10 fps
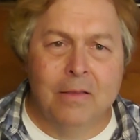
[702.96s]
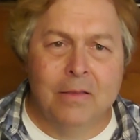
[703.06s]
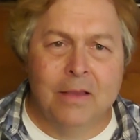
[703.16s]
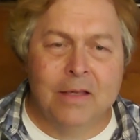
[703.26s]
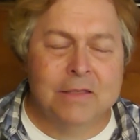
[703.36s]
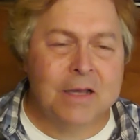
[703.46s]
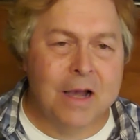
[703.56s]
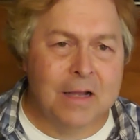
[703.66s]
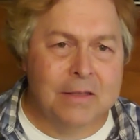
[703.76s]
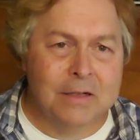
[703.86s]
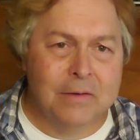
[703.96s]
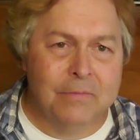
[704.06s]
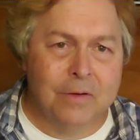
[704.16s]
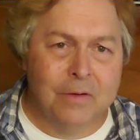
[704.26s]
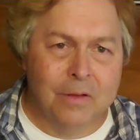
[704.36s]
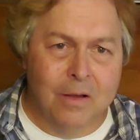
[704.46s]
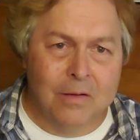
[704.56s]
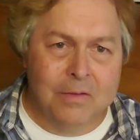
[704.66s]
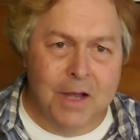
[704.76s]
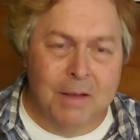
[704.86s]
this continent for a long
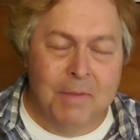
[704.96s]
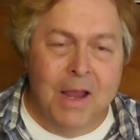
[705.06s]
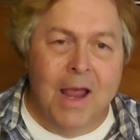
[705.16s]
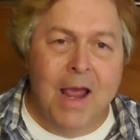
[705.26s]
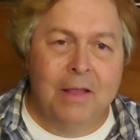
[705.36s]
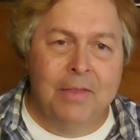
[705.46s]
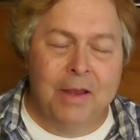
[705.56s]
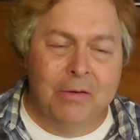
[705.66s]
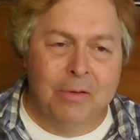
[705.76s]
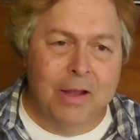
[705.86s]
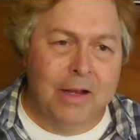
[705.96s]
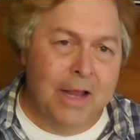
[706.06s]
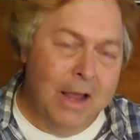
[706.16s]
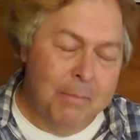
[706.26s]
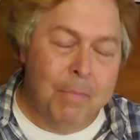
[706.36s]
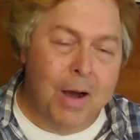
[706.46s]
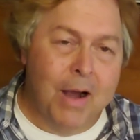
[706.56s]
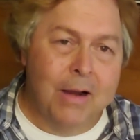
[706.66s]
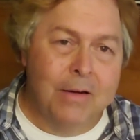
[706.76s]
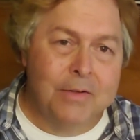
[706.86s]
time, and they created
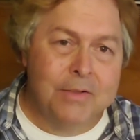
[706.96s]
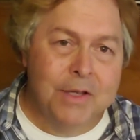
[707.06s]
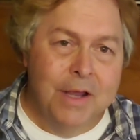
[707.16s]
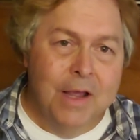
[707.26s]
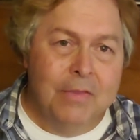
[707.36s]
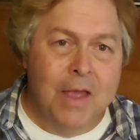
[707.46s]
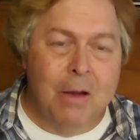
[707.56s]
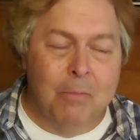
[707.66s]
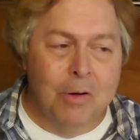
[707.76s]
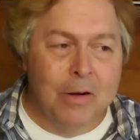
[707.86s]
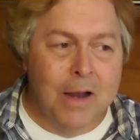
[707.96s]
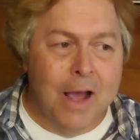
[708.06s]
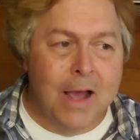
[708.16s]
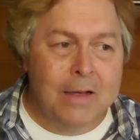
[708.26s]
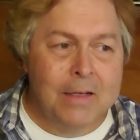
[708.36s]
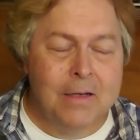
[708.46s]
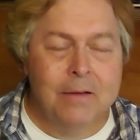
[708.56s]
empires that were not